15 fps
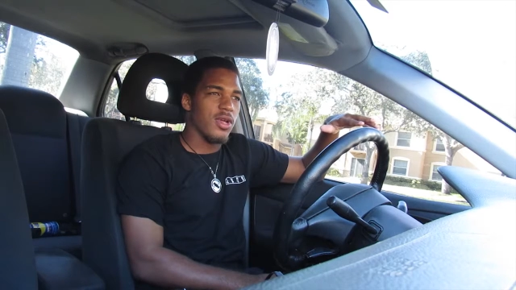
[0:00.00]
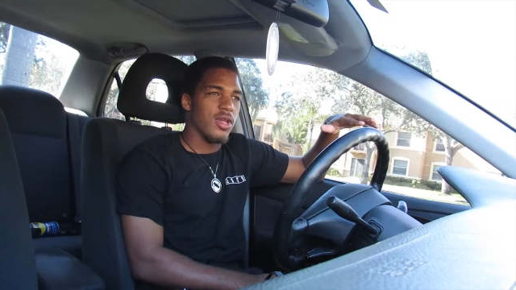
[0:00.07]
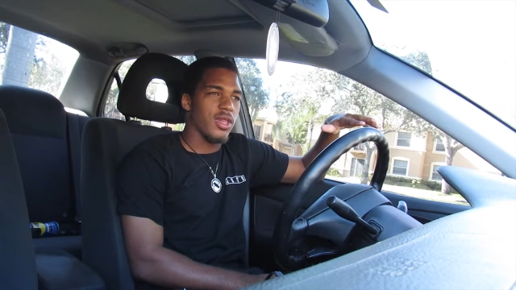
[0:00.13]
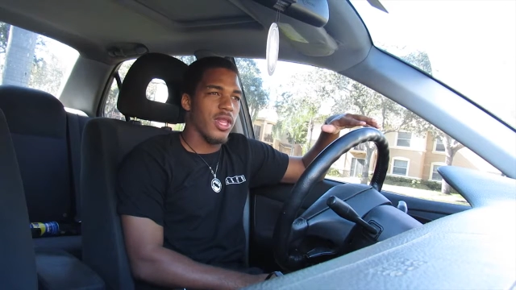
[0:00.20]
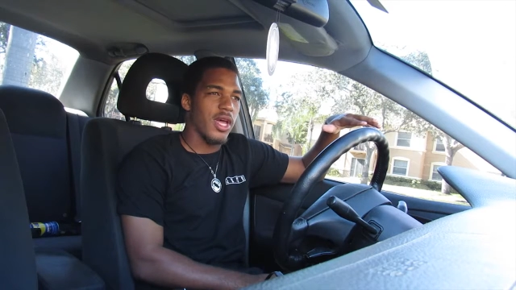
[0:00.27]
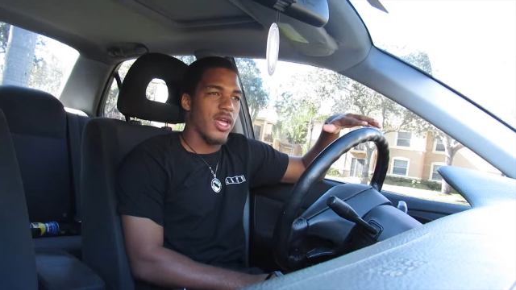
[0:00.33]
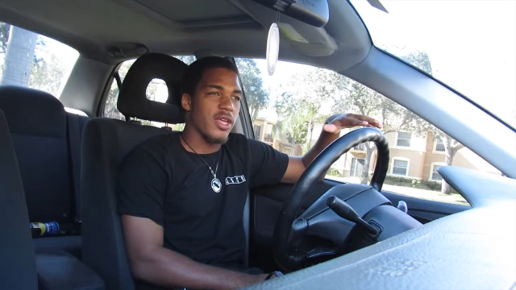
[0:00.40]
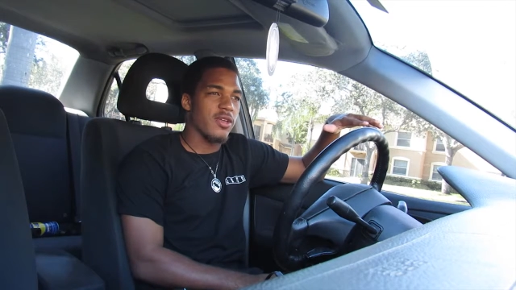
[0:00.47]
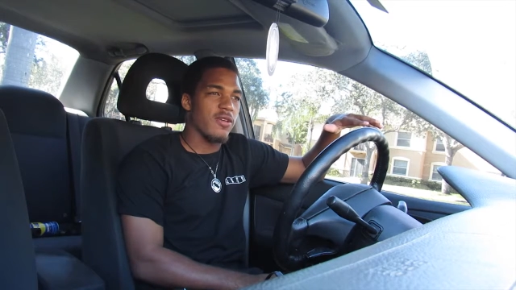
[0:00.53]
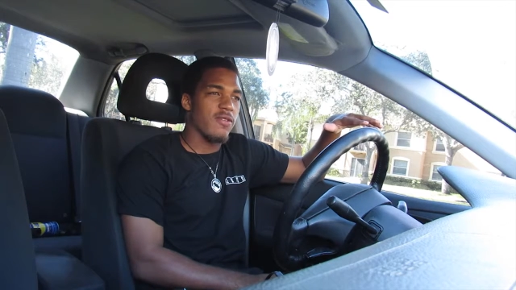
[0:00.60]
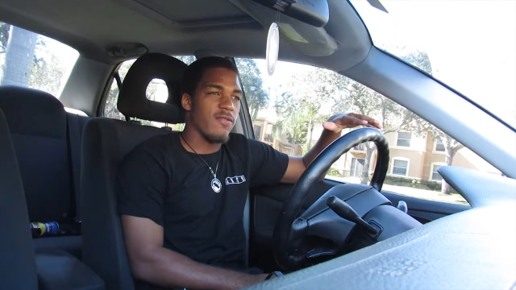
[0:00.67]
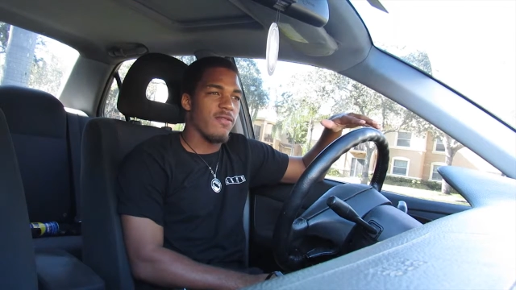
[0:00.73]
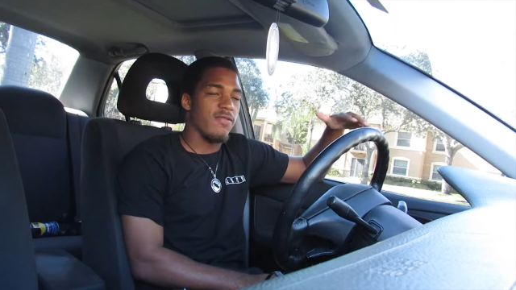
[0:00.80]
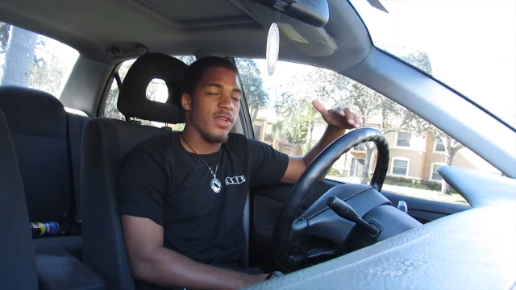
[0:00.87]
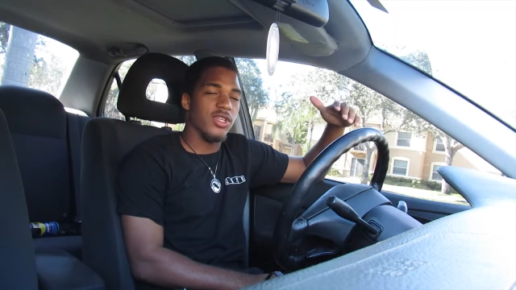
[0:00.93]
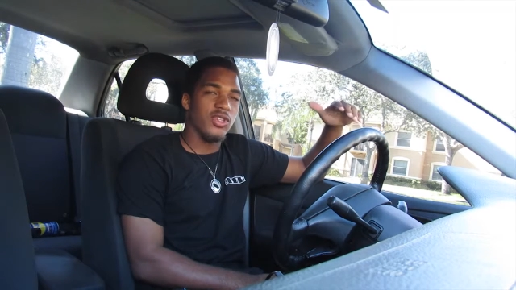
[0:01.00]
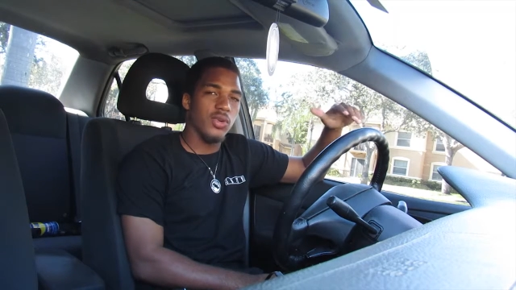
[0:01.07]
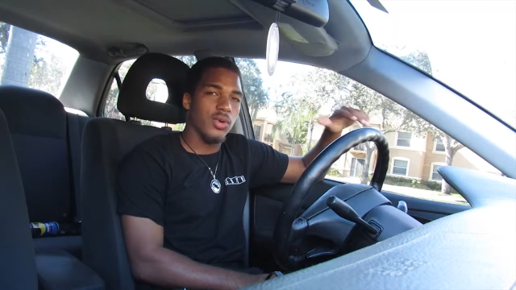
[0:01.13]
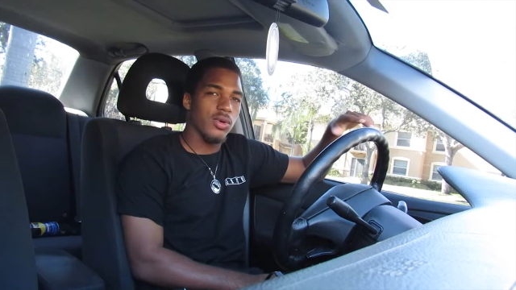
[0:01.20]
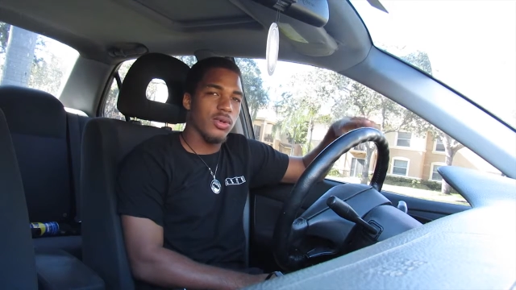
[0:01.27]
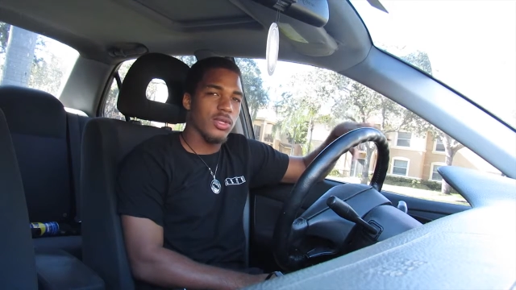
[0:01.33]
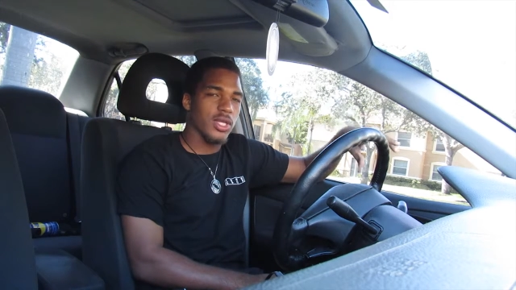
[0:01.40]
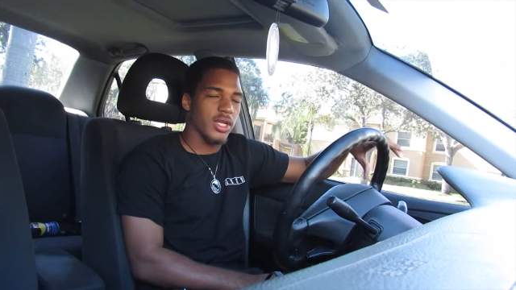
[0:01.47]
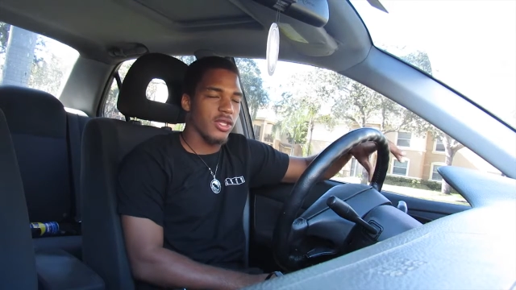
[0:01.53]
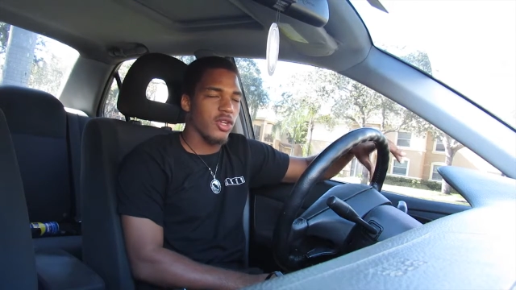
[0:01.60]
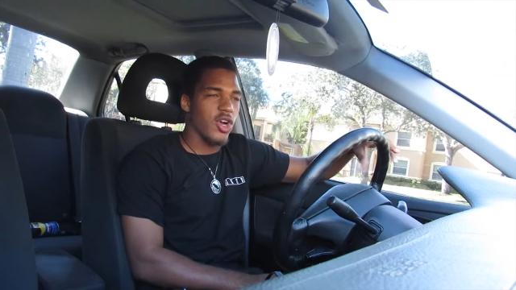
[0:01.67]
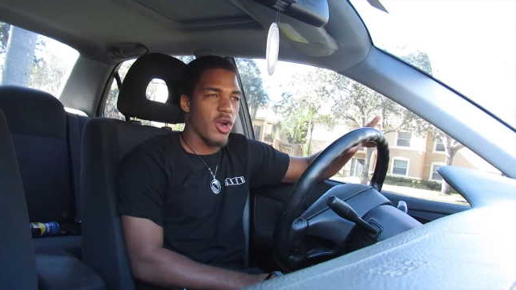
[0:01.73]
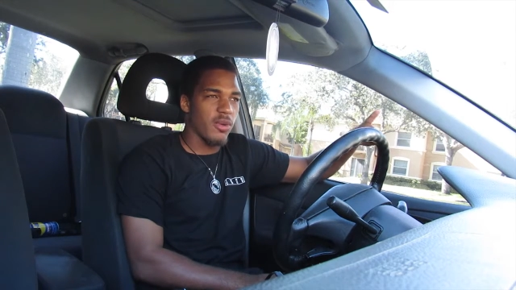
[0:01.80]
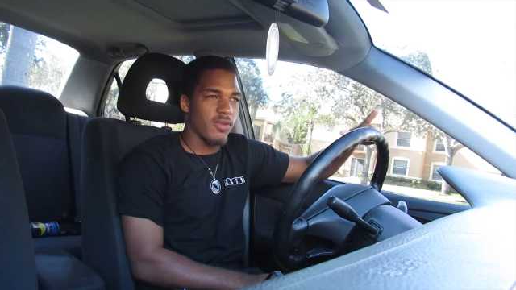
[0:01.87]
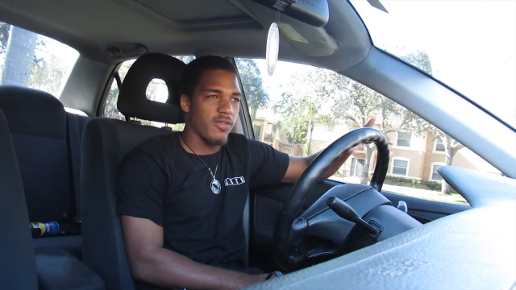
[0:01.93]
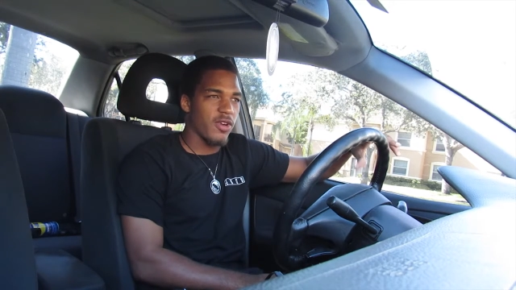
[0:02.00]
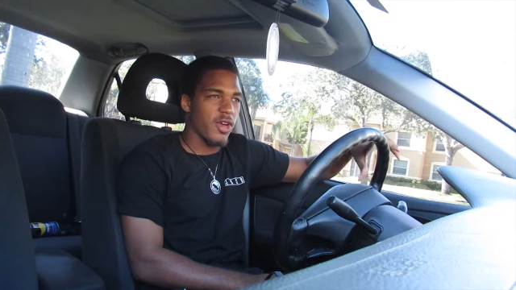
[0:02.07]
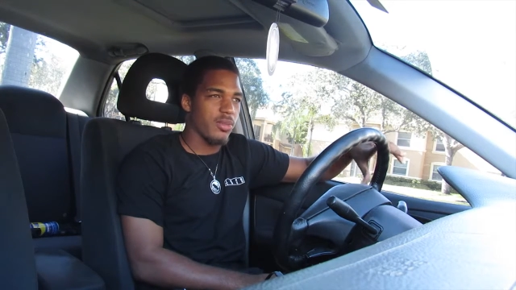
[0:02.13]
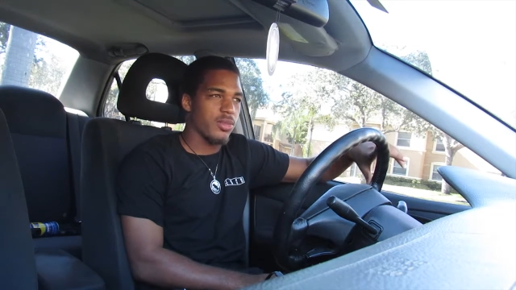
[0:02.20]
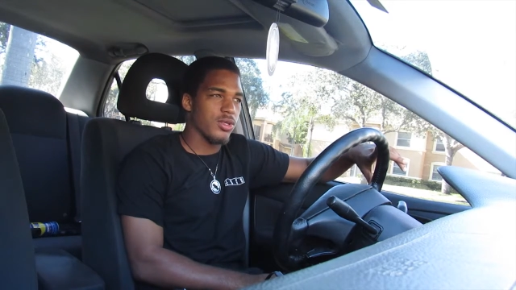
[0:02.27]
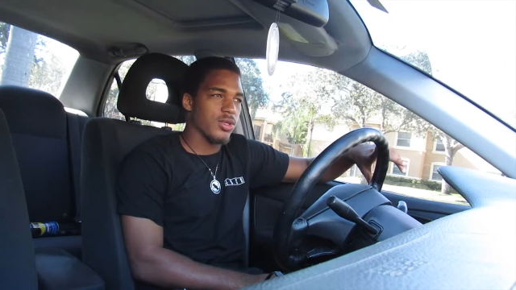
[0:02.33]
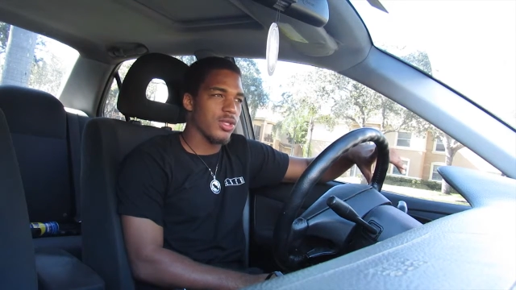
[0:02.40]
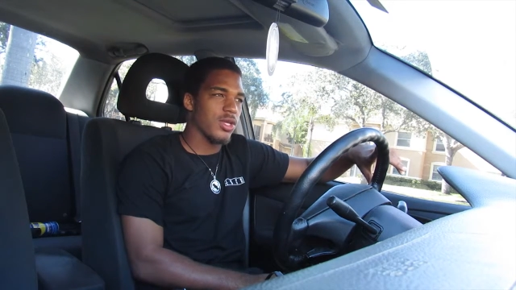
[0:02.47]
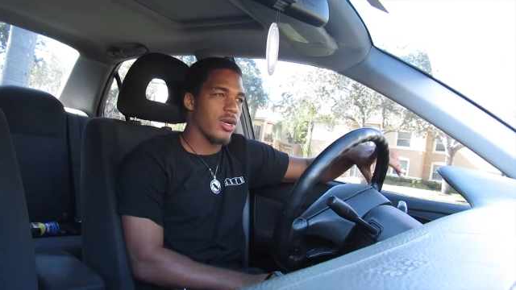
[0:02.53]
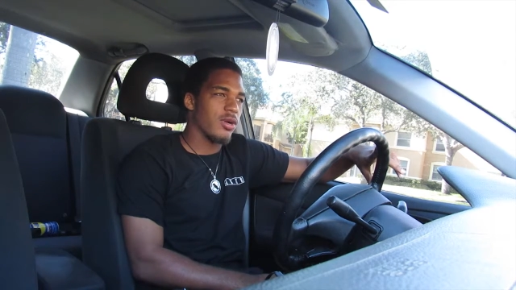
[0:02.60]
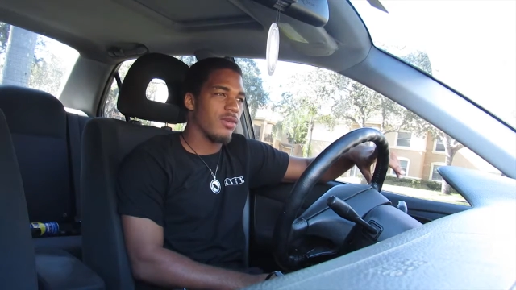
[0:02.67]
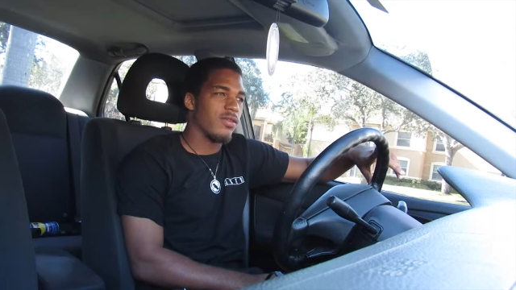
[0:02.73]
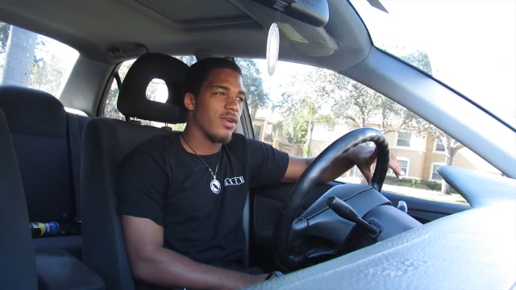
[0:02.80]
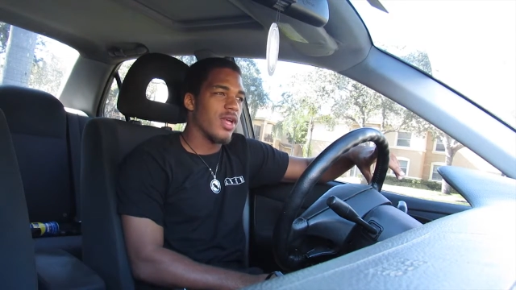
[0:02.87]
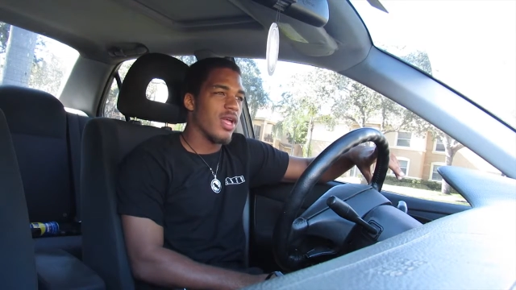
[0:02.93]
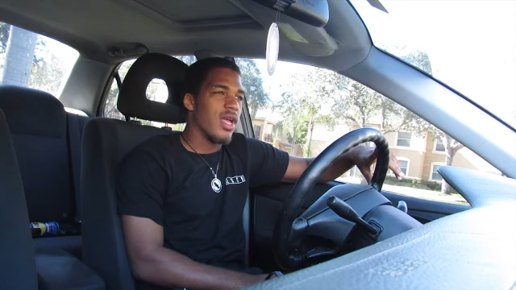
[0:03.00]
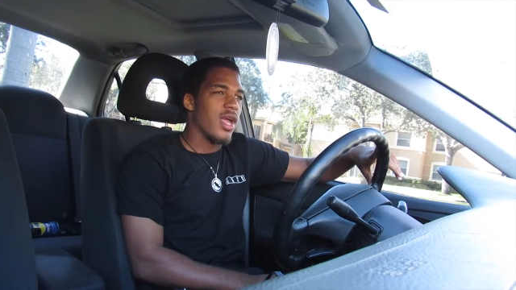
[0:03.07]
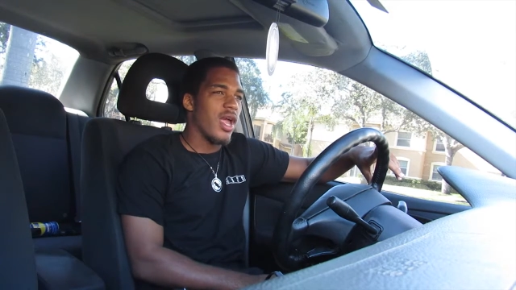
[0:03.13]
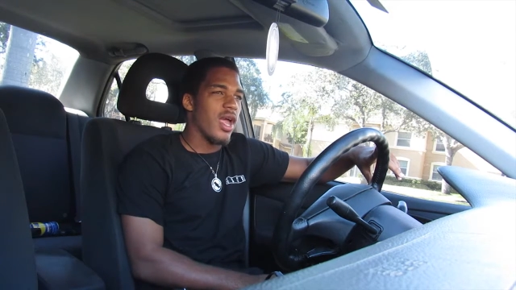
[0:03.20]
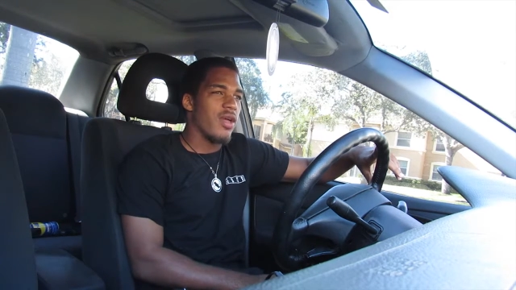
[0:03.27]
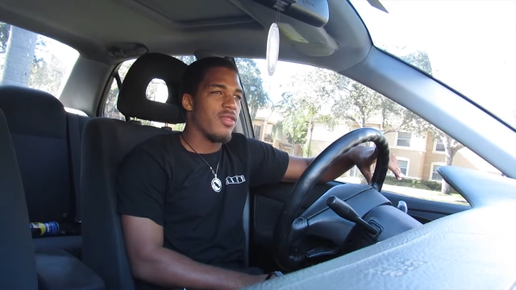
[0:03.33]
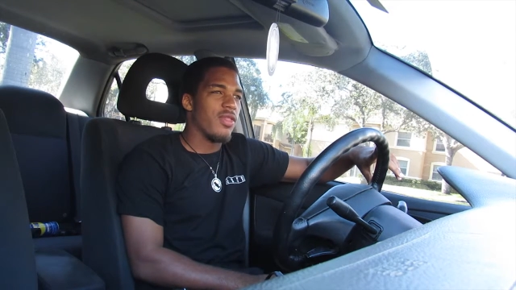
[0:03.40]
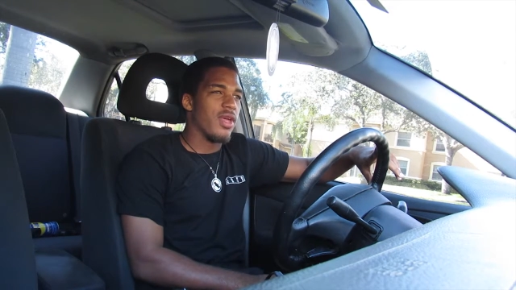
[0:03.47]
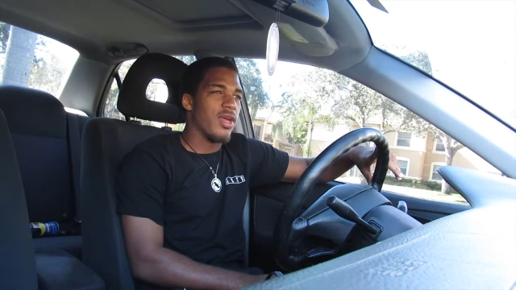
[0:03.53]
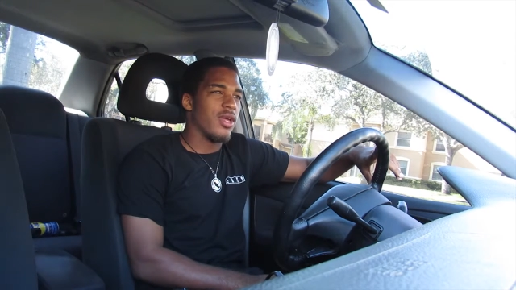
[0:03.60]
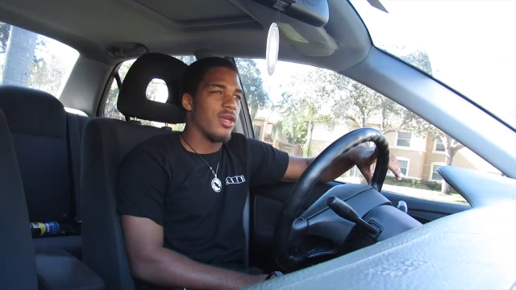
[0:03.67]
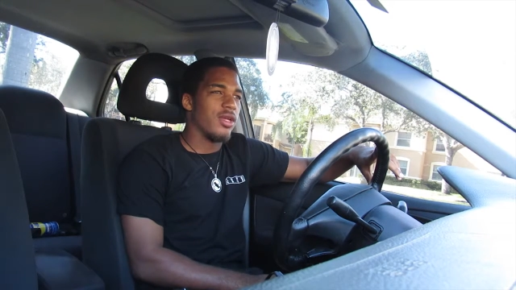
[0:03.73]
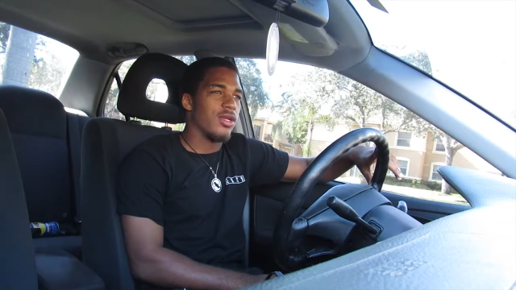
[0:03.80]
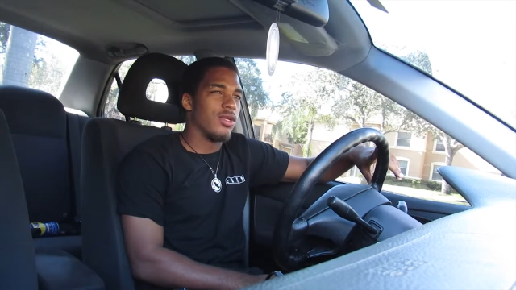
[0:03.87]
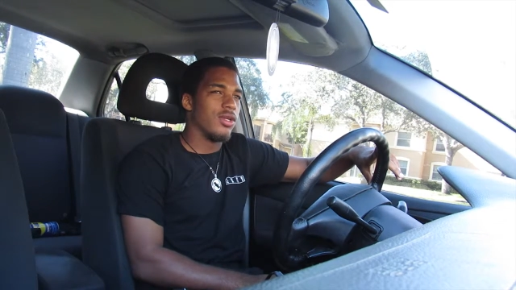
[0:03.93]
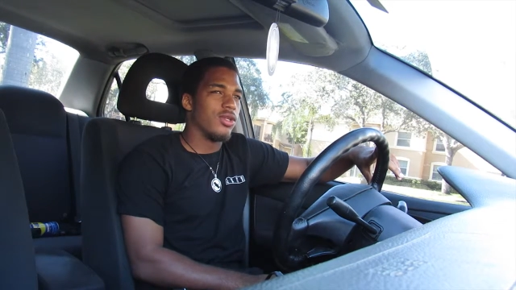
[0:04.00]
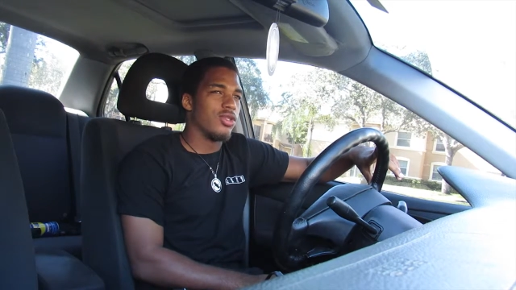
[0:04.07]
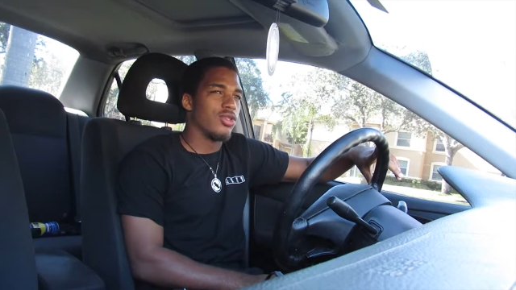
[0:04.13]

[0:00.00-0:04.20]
like visuals, like the carbon fiber stuff. And then